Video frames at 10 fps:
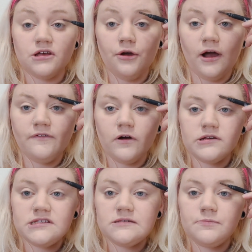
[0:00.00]
So I've got
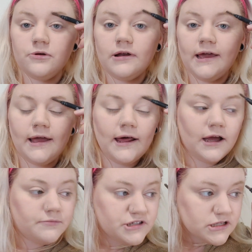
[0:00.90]
a spoolie and
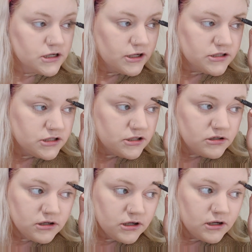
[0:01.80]
I'm just going
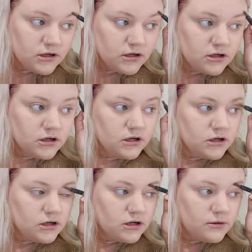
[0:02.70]
to
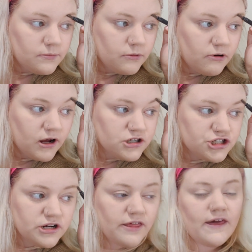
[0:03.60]

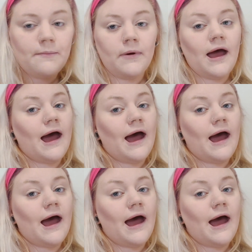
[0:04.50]
brush them